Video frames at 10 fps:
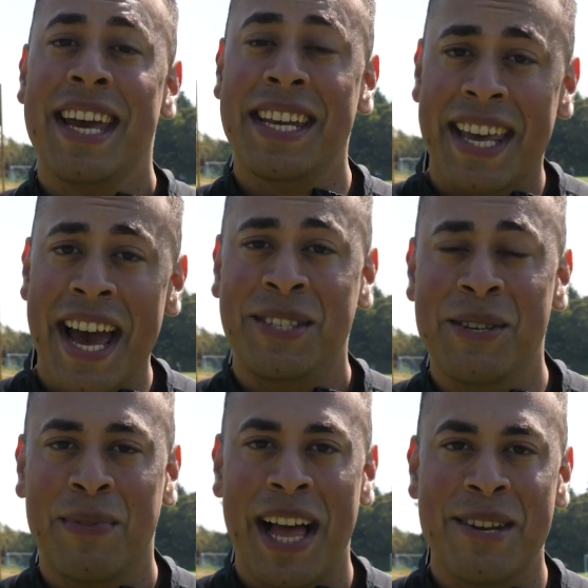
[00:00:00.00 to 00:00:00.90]
In case
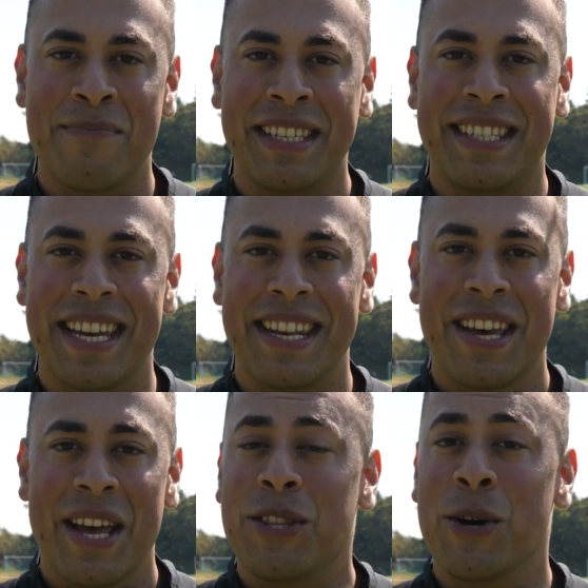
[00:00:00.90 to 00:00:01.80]
you played and missed it,
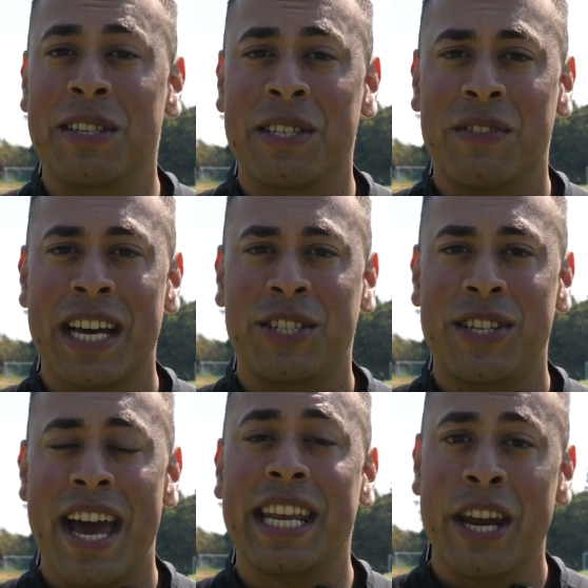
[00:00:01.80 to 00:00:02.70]
the Aussies have touched
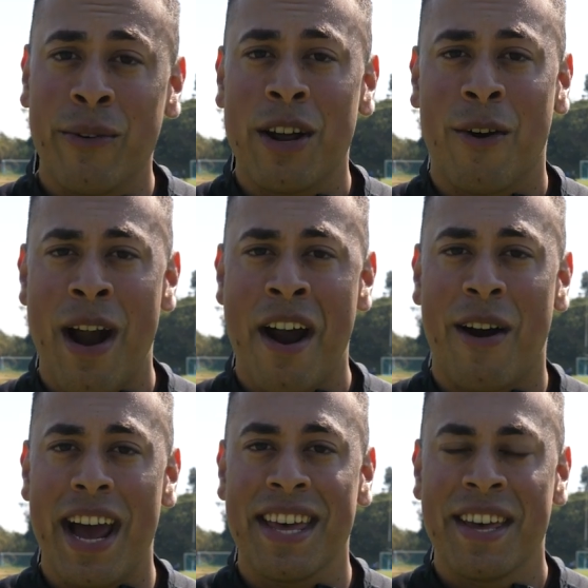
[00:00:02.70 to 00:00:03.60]
down here in
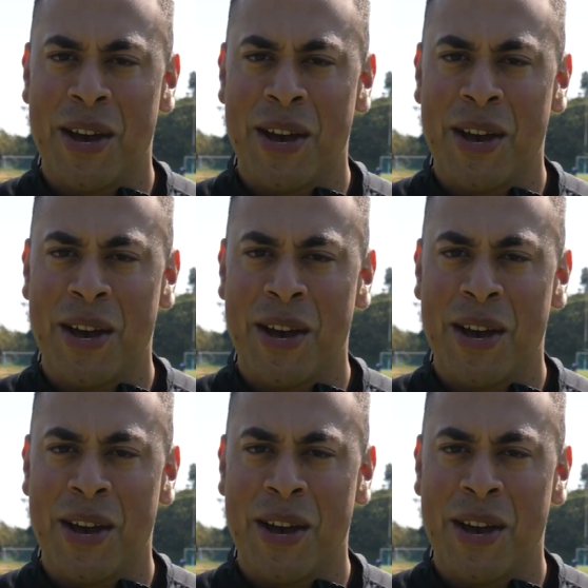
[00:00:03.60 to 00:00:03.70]
Harare